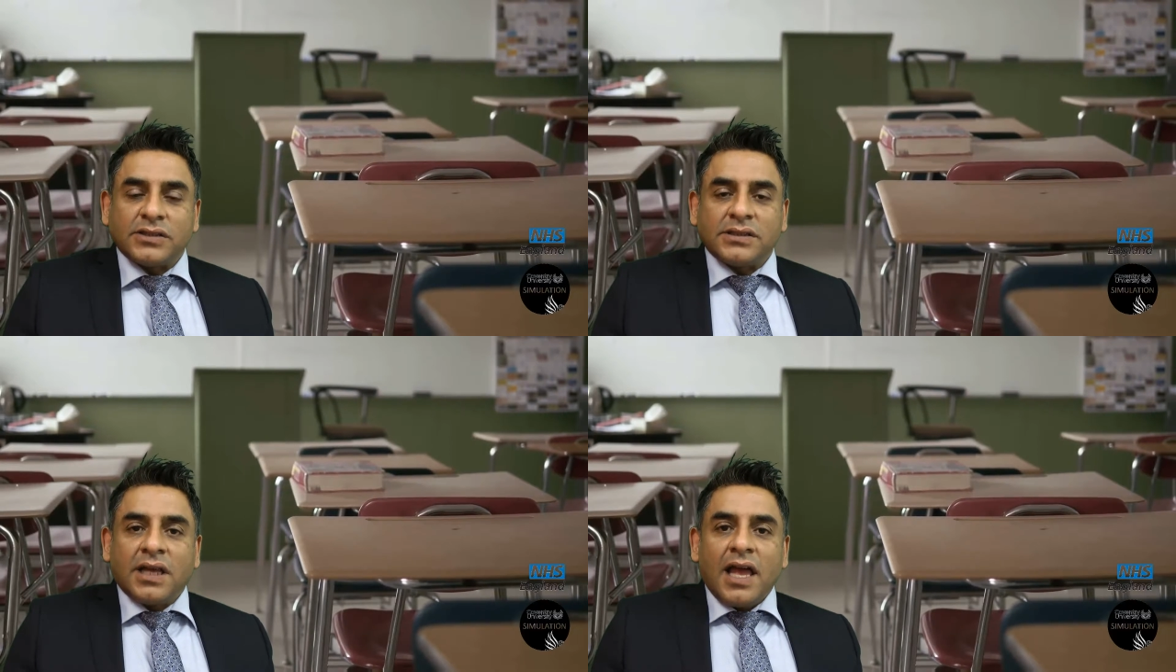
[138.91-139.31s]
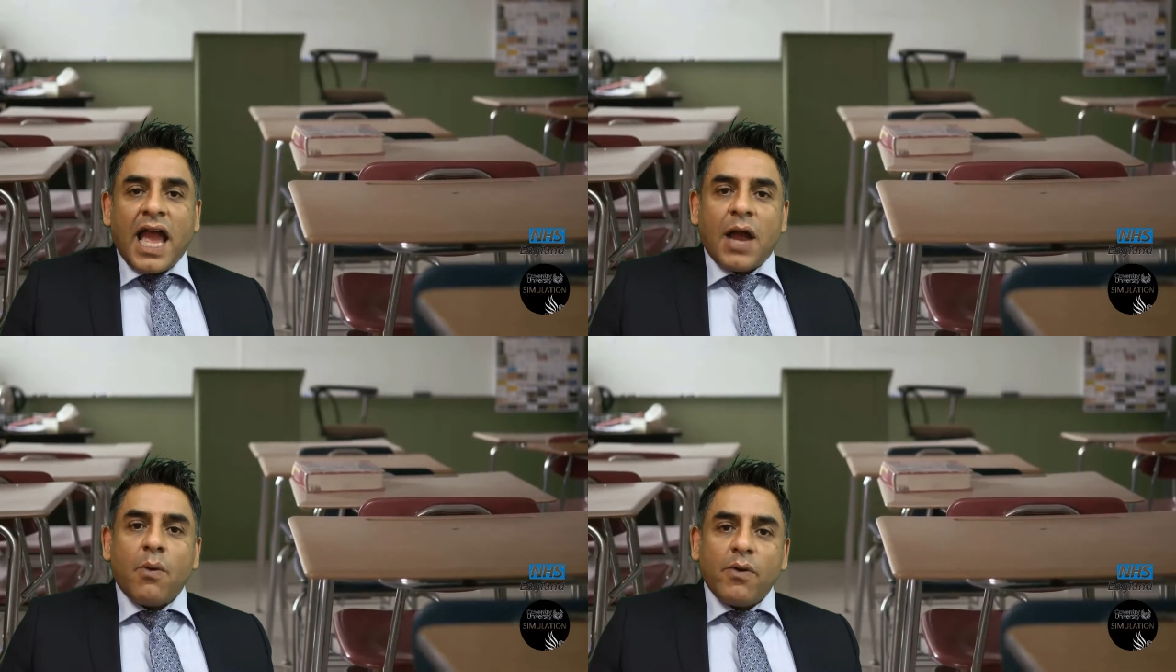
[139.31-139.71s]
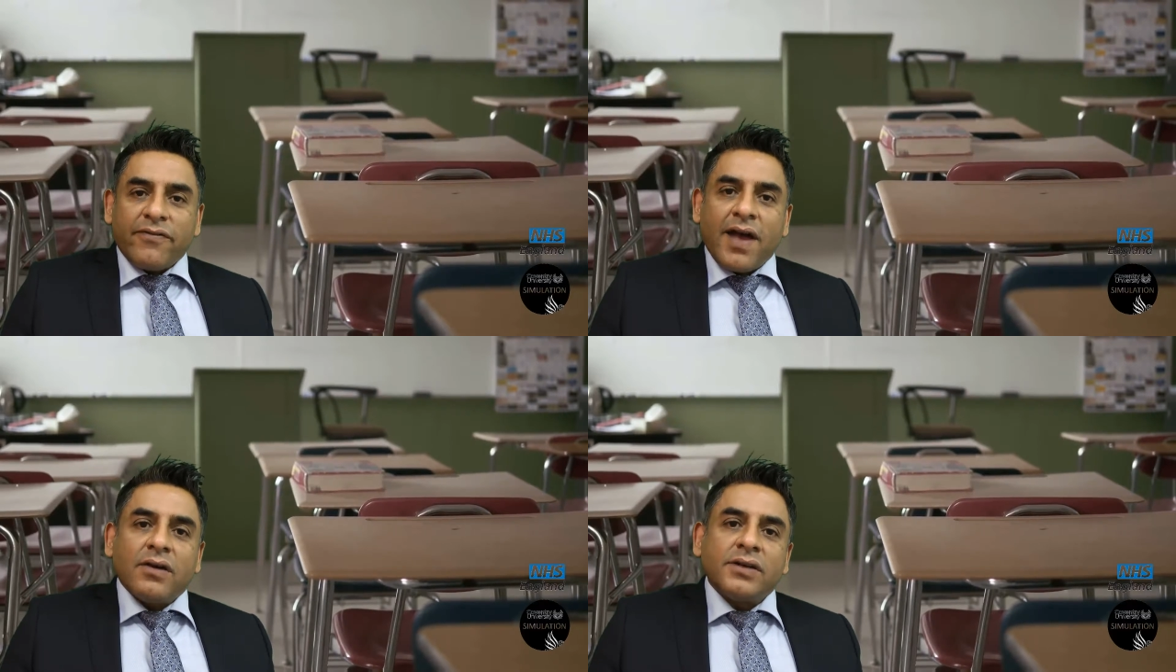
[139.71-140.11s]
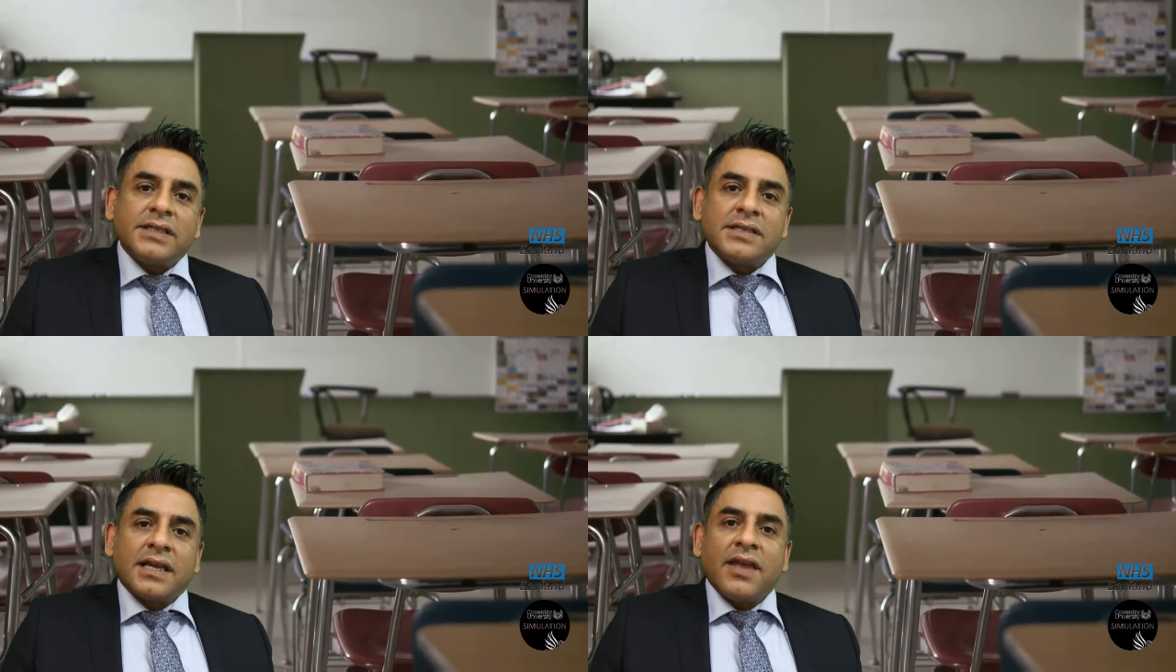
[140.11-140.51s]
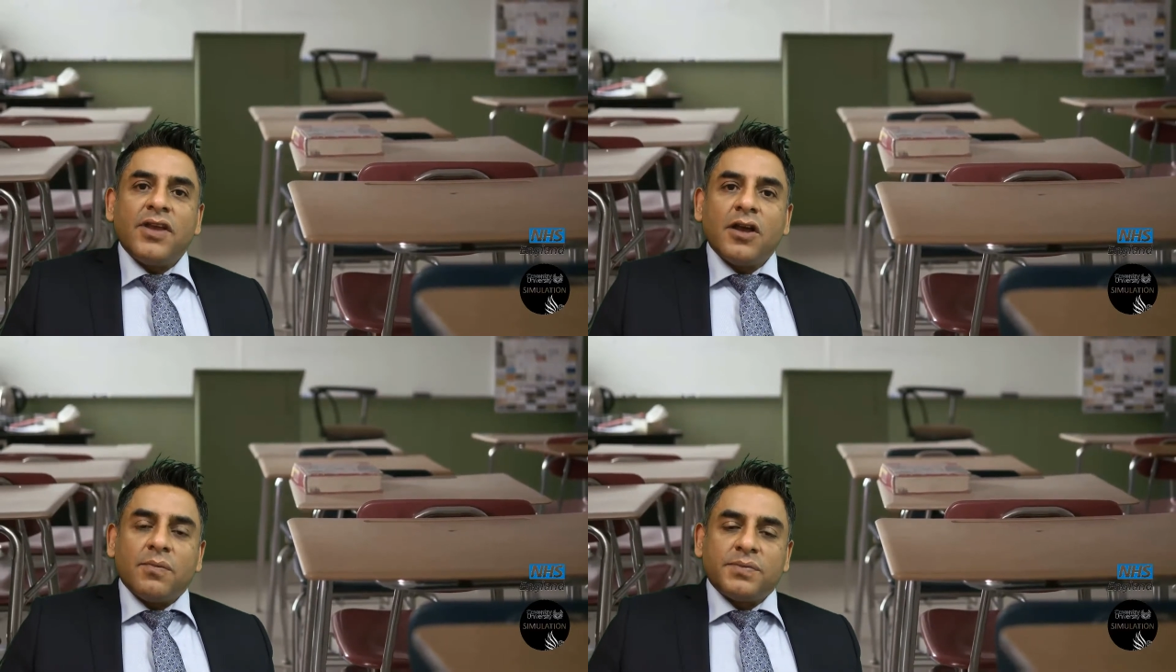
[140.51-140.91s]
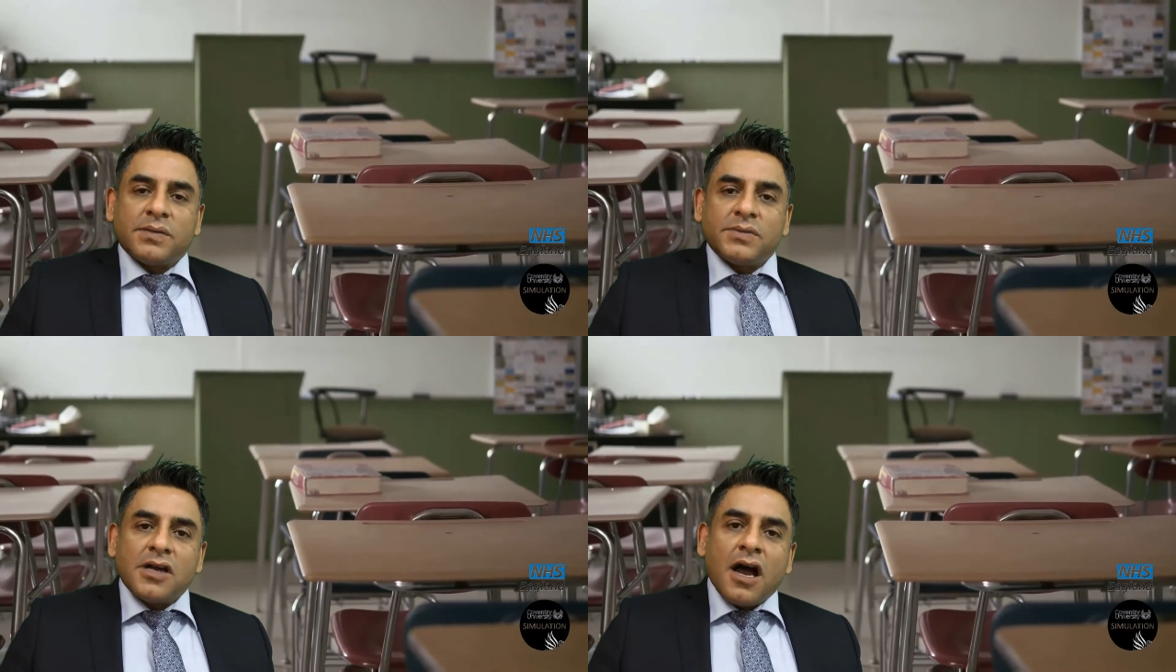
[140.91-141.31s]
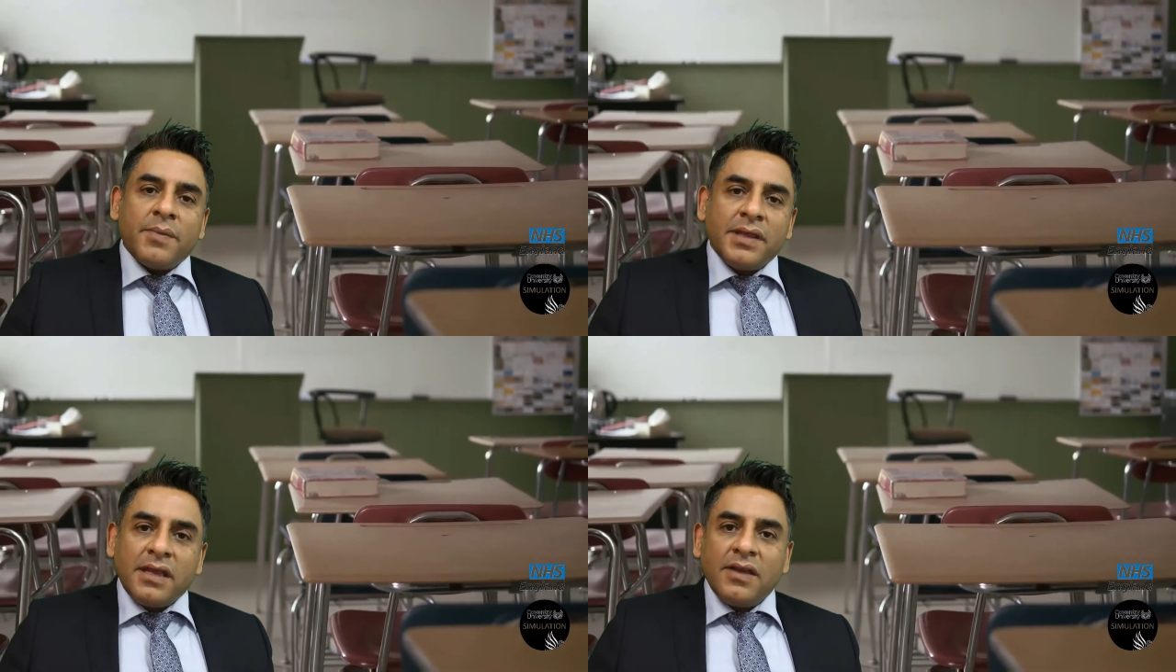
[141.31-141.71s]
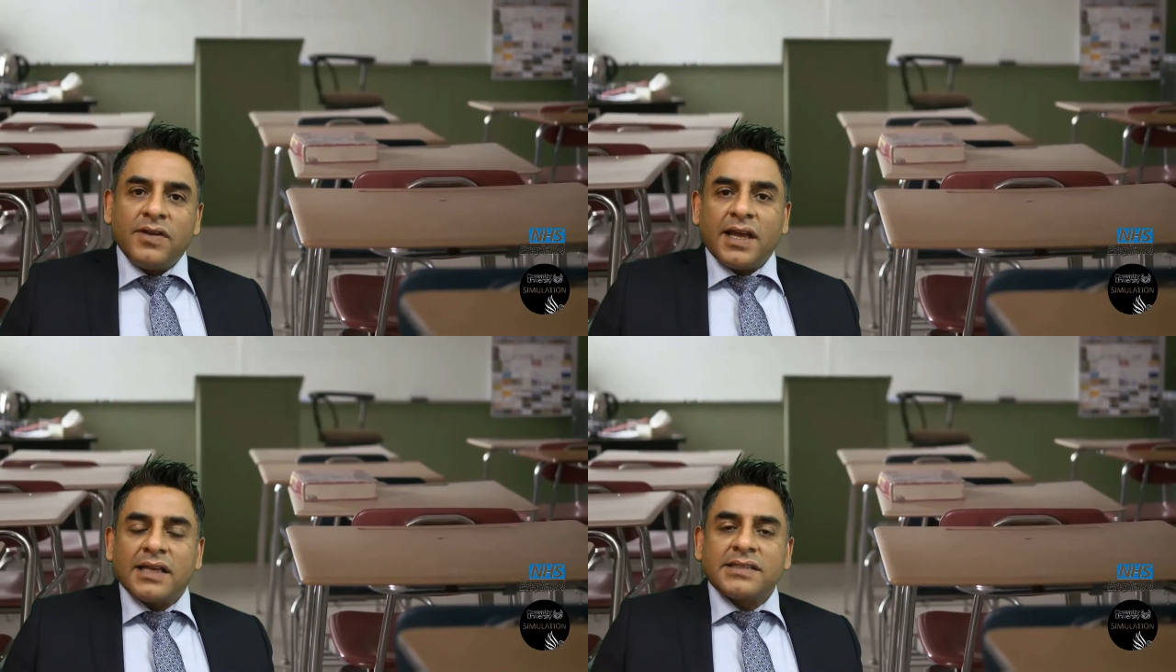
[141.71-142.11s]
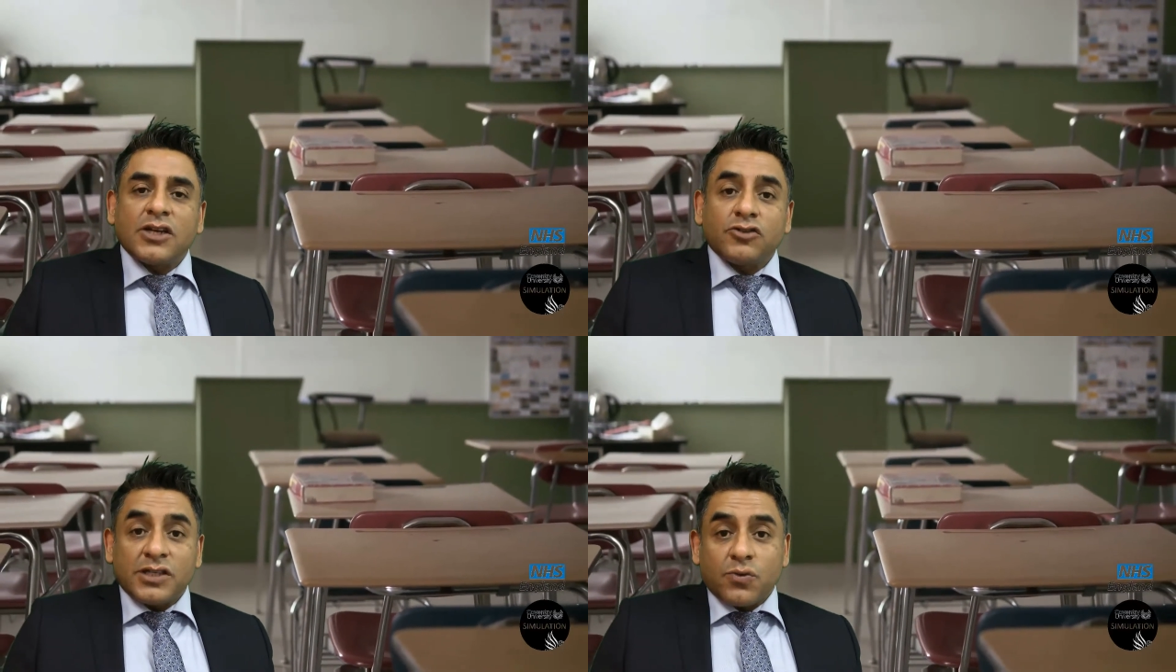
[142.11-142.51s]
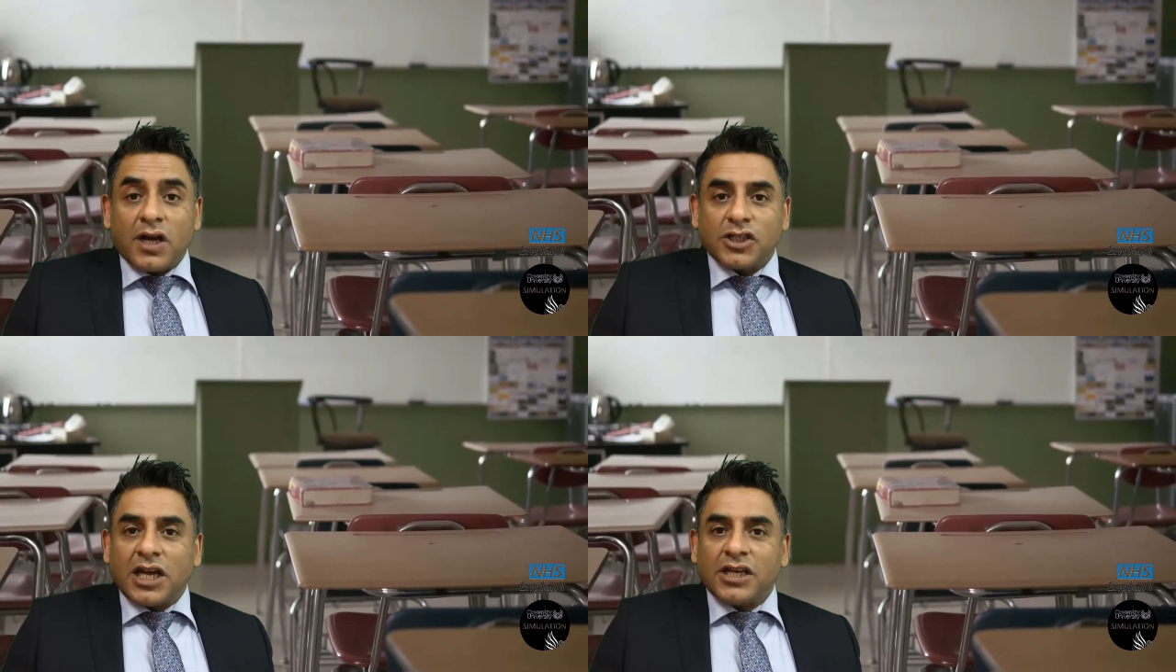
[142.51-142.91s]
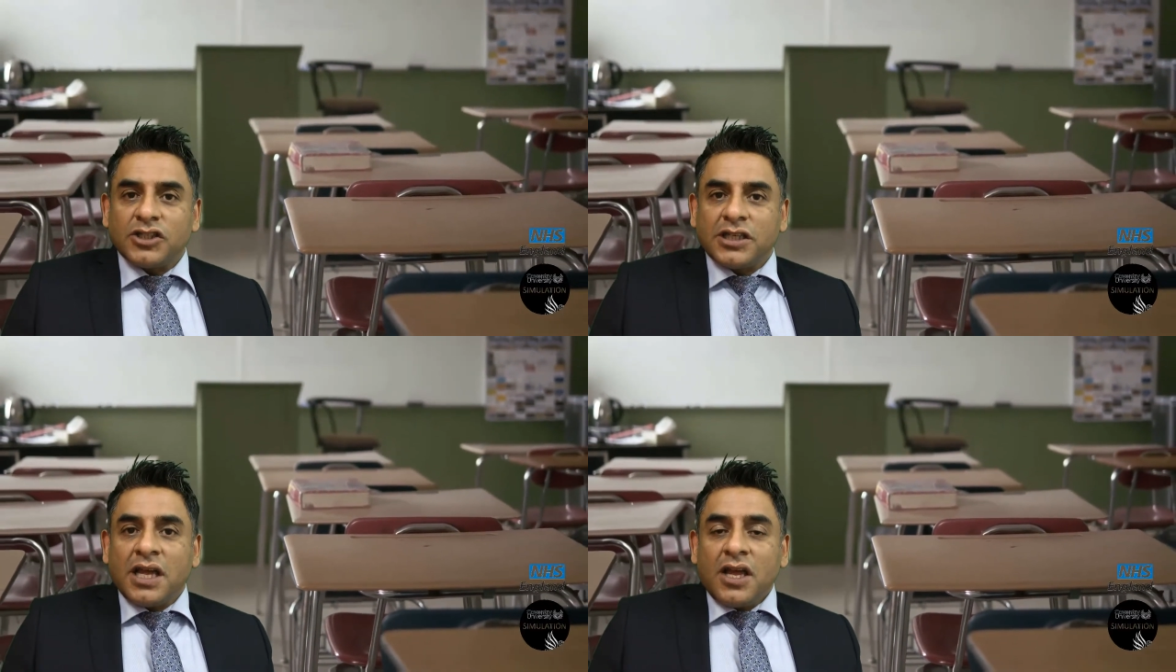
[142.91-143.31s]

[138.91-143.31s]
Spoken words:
and what we found is that giving up some time in the evening, etc., is quite challenging.